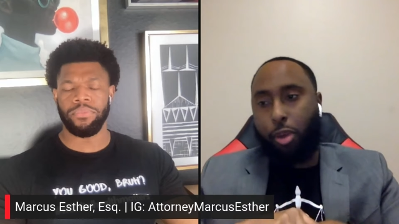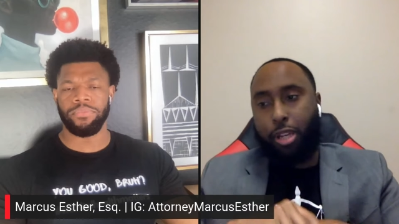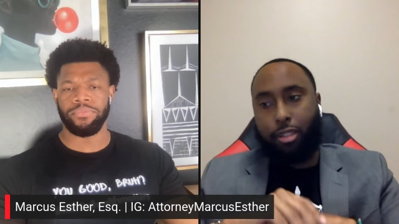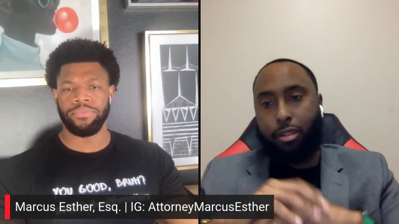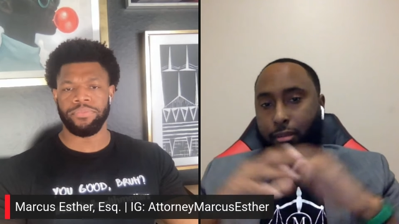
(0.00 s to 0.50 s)

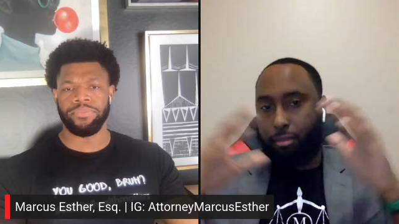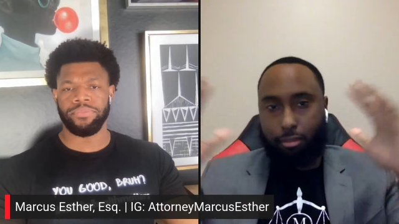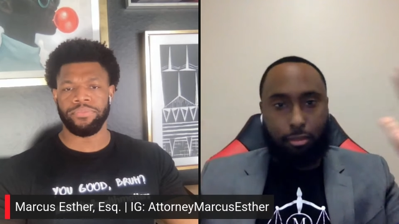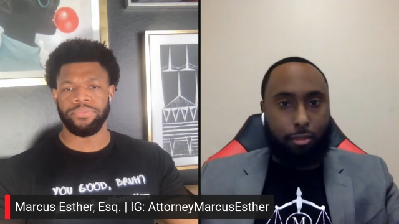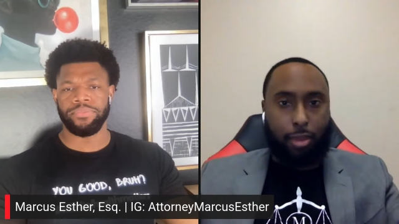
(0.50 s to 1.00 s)

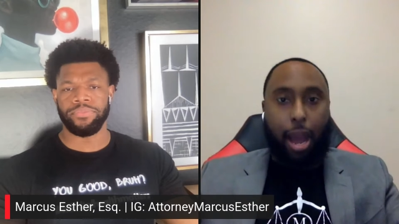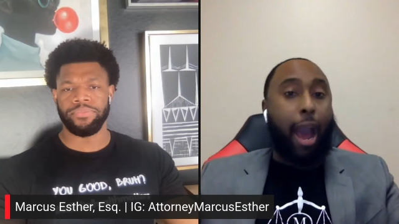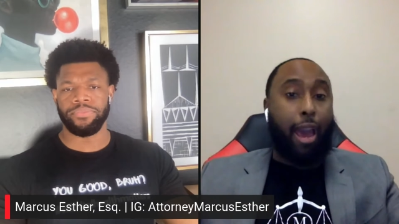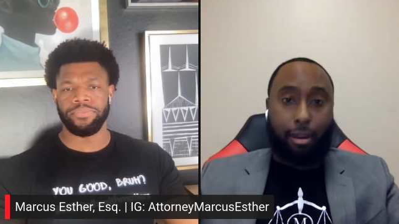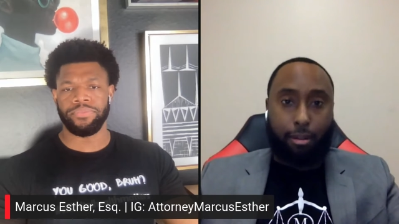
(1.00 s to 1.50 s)
Speaker 1: situation
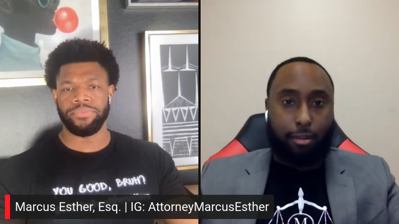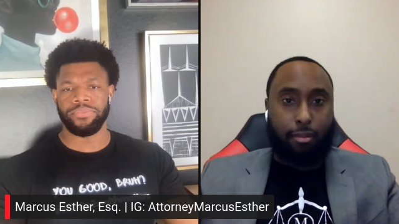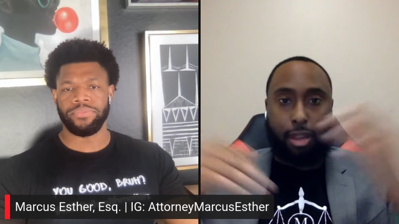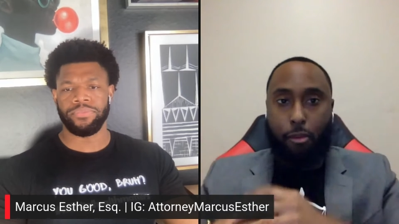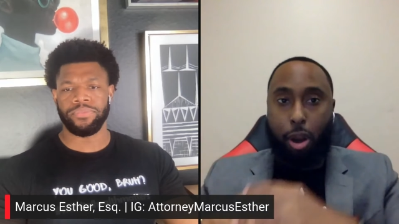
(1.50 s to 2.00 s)
hot.
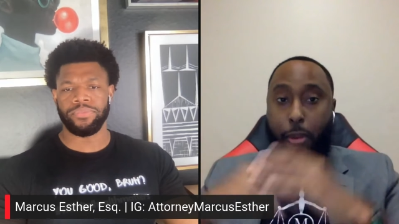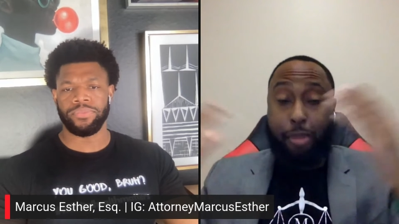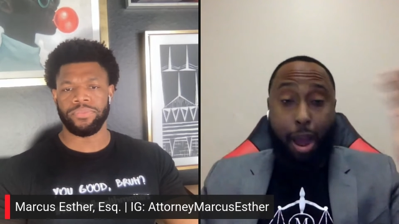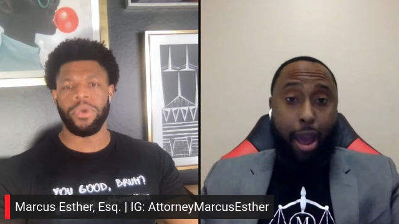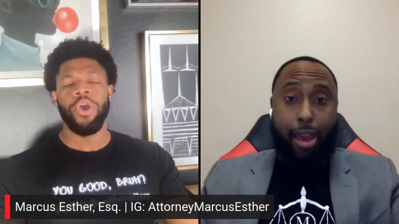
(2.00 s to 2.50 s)
And what I
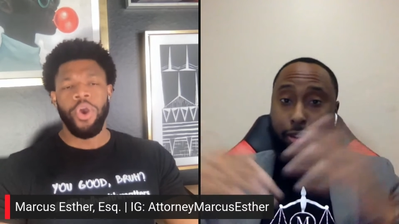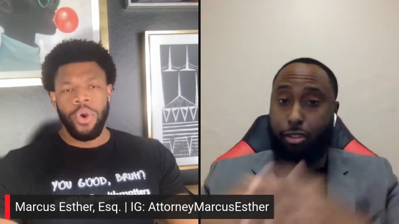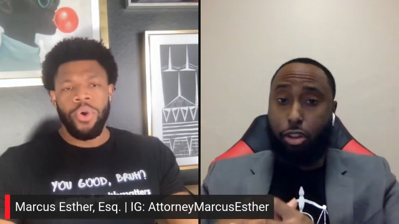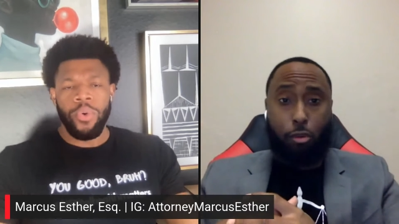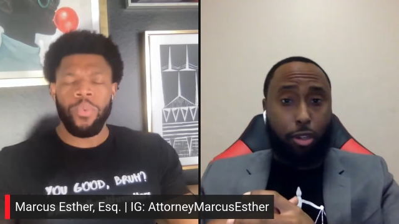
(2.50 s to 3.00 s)
mean by hot
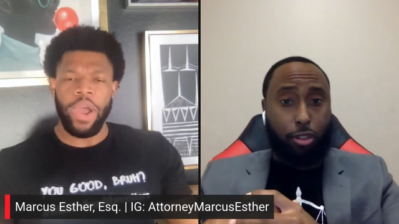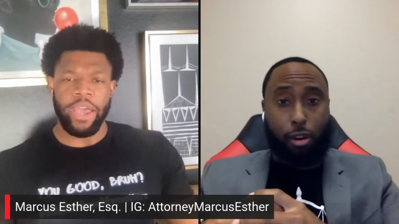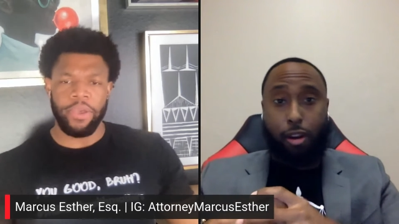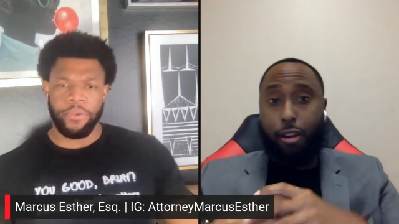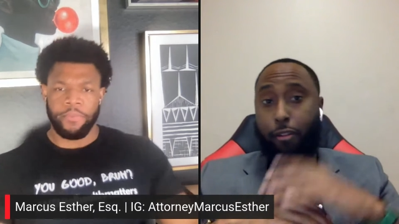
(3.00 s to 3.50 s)
is you don't right.
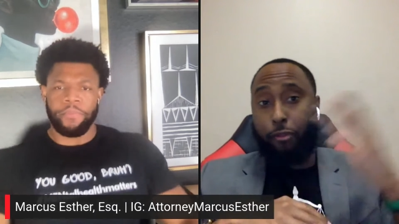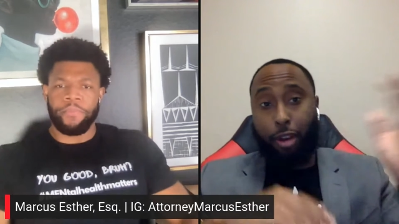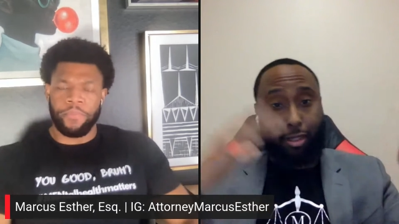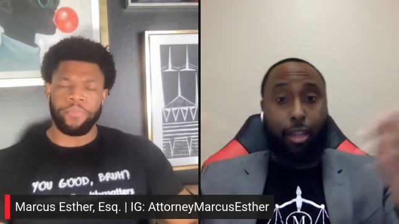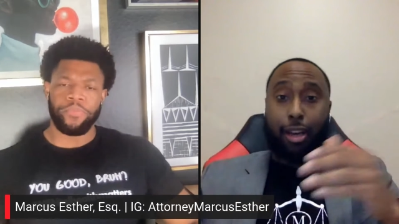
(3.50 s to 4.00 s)
want
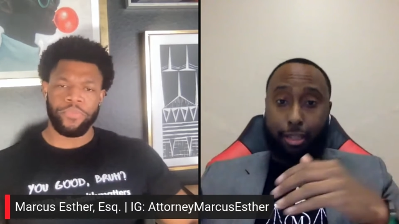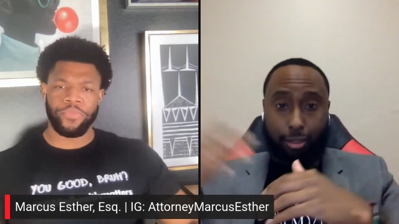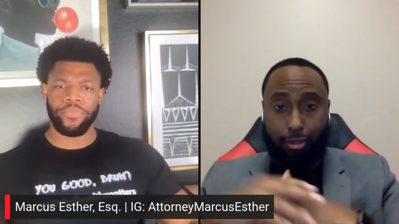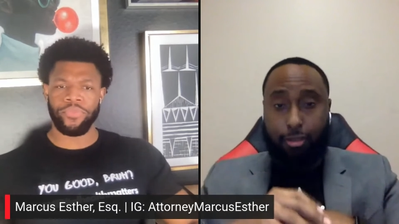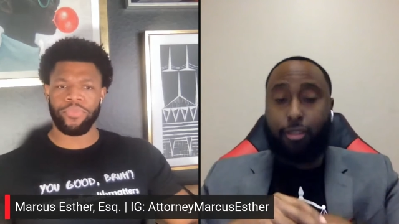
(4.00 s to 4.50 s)

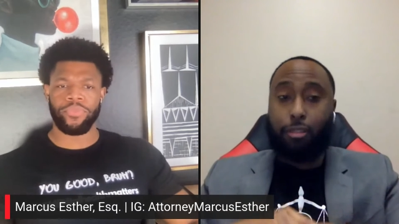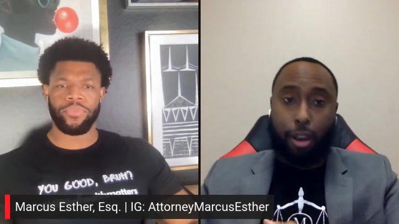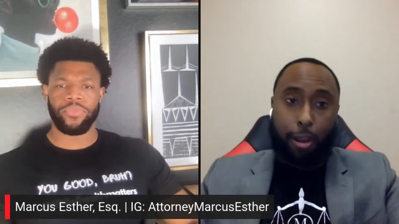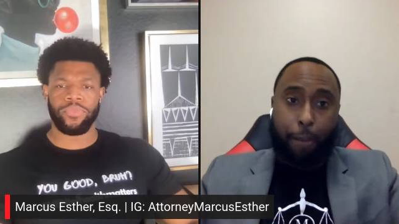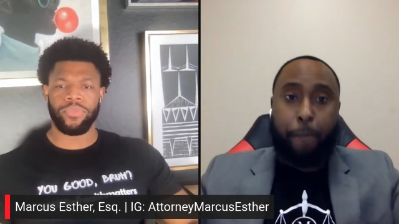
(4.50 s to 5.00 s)
Speaker 2: to start
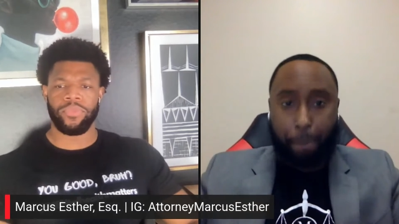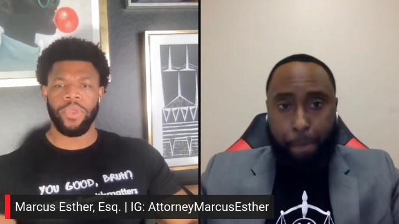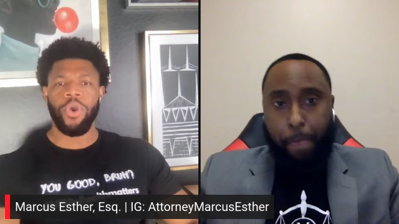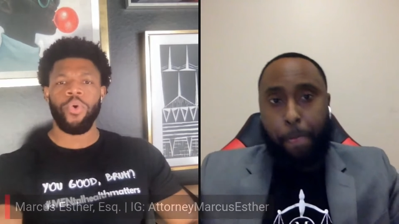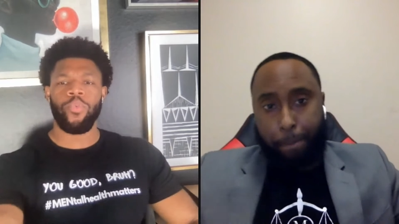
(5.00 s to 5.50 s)
right.
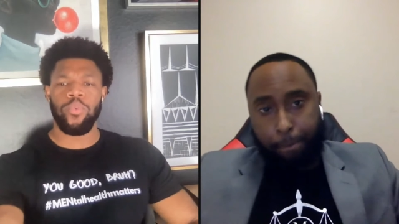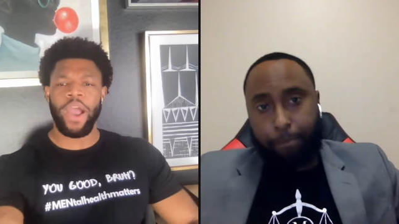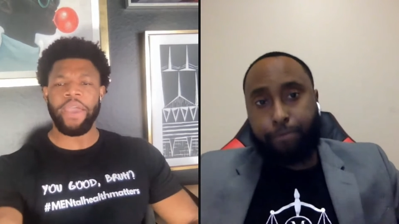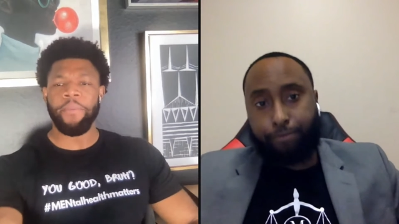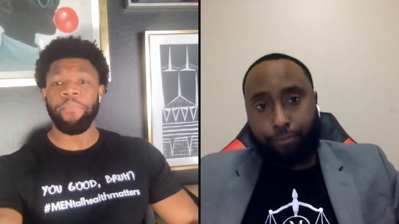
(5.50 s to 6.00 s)

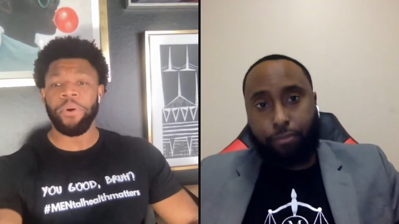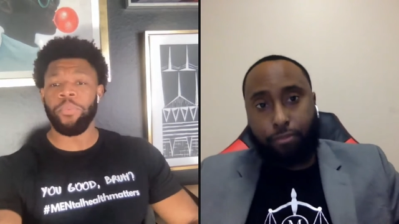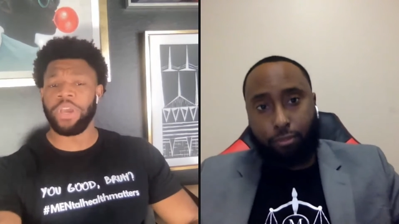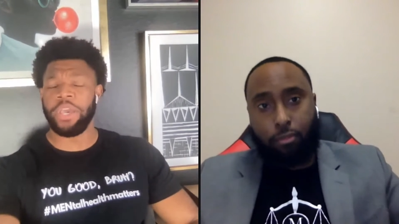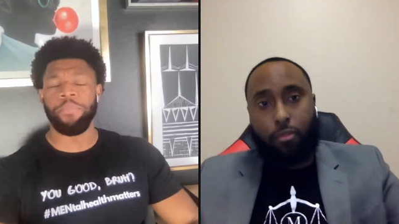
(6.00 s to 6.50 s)
Right. But
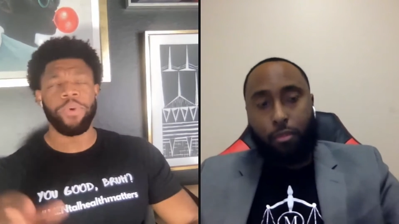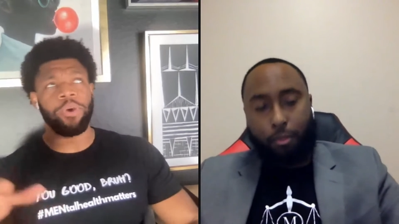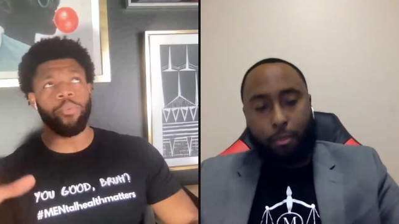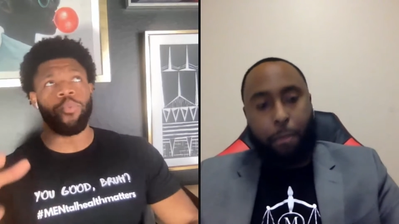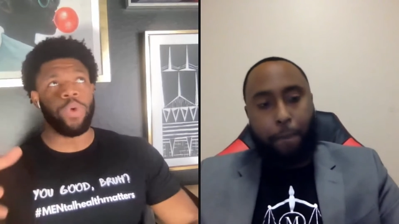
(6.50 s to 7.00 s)

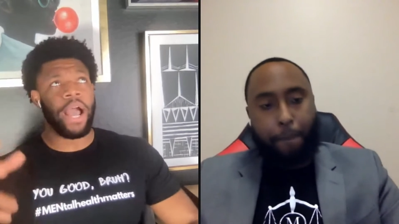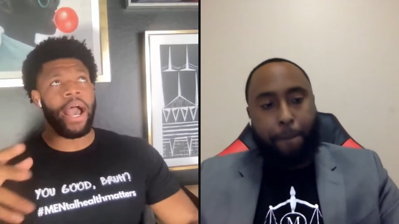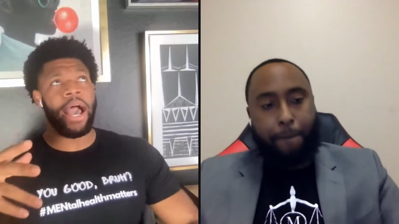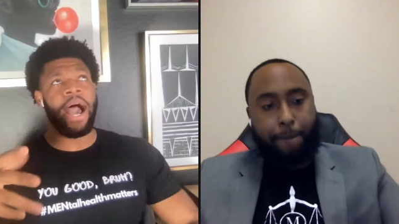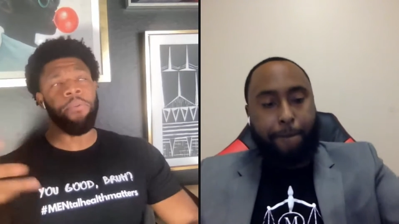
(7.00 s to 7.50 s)

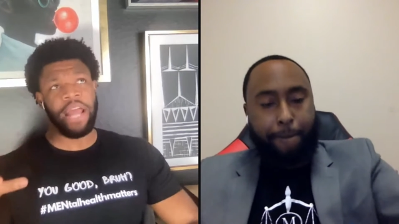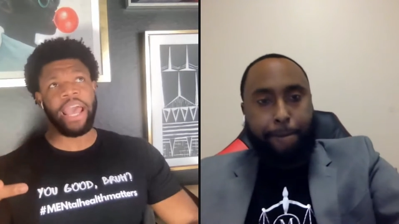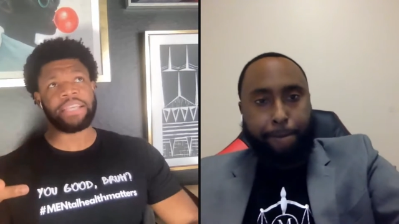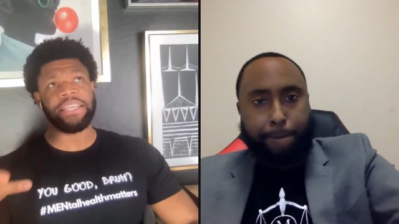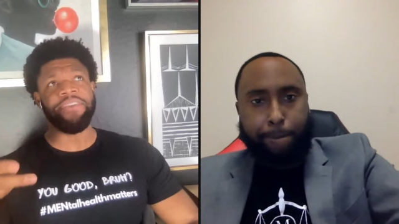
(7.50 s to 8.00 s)
I would
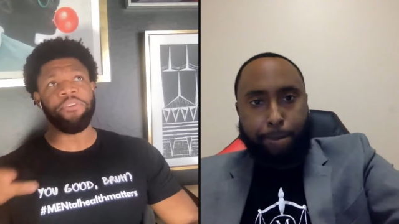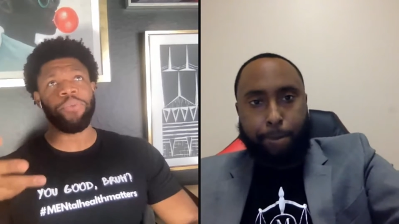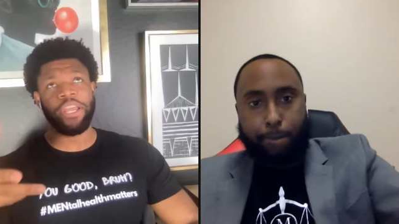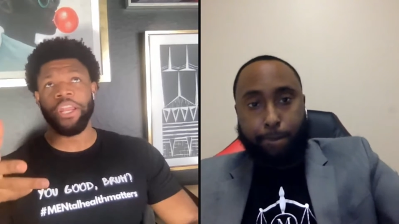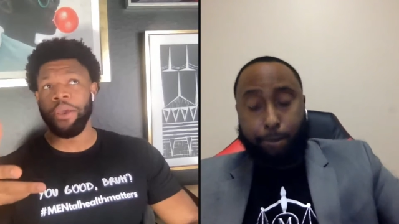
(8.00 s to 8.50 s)
ask, even
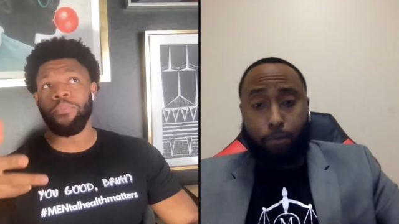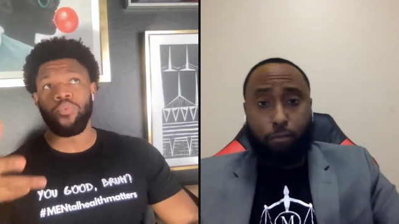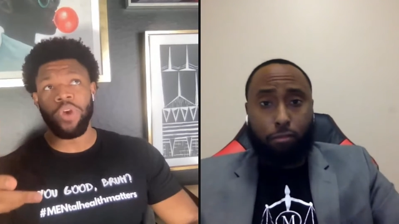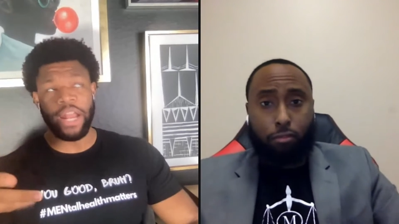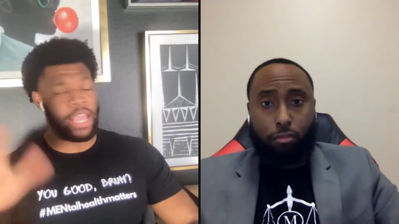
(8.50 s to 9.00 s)
in him
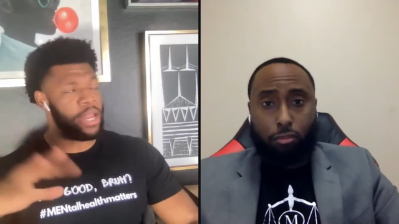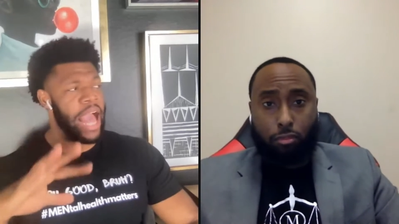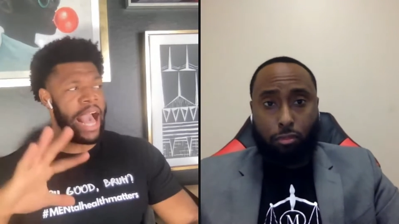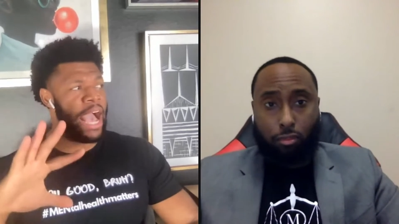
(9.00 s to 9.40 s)
mm-hmm. running, and I,